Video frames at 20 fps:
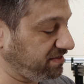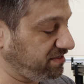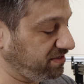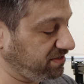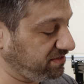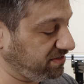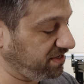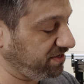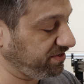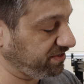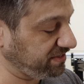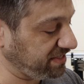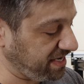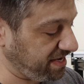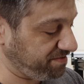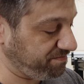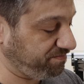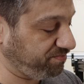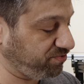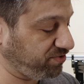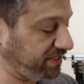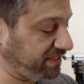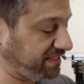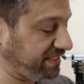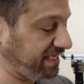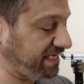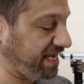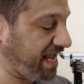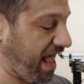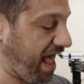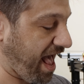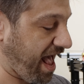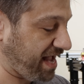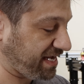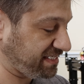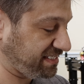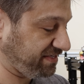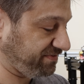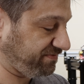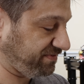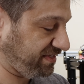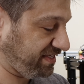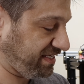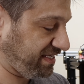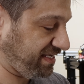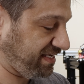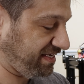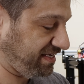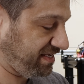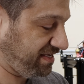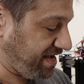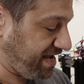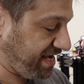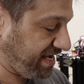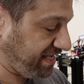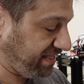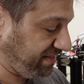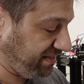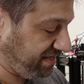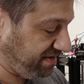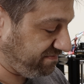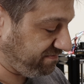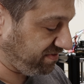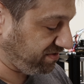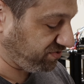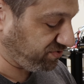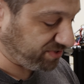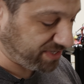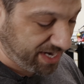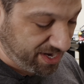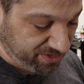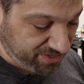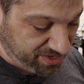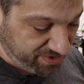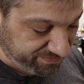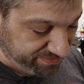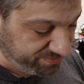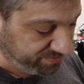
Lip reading: so as long as I'm printing actively, I can leave the shroud off.